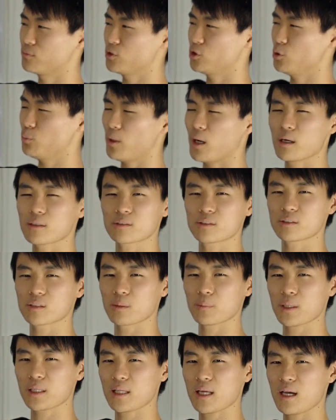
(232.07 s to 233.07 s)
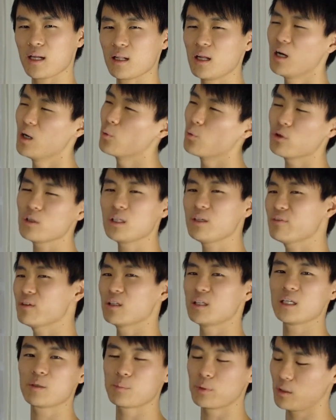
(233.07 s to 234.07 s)
shoebox or something like that. We'll leave a
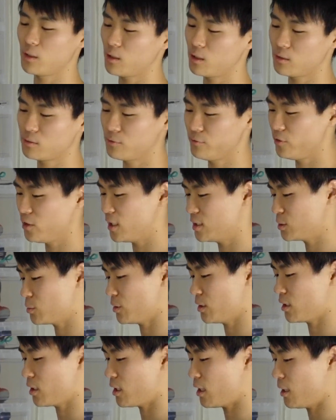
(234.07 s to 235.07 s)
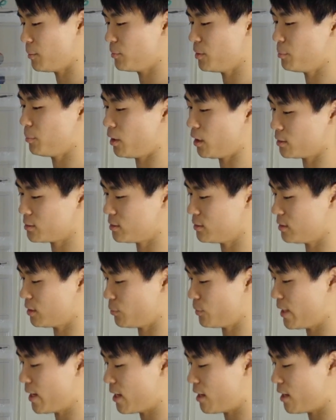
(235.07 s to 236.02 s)
link below if you guys want to cop the boxes that we